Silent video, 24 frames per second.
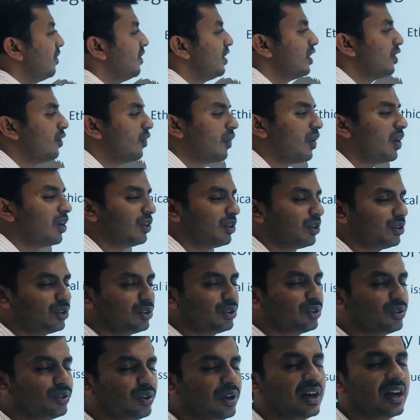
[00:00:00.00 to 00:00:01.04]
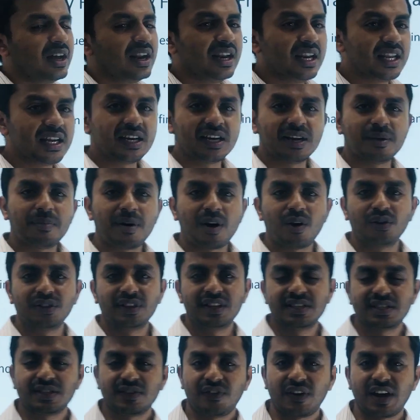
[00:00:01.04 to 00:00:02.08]
wanted to learn about this
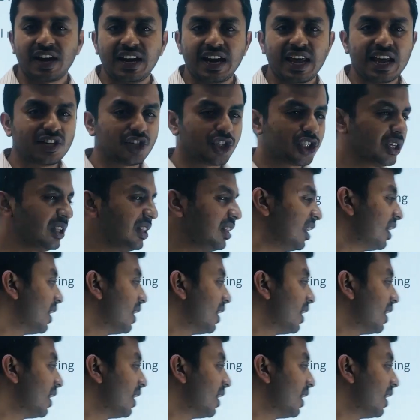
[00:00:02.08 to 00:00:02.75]
financial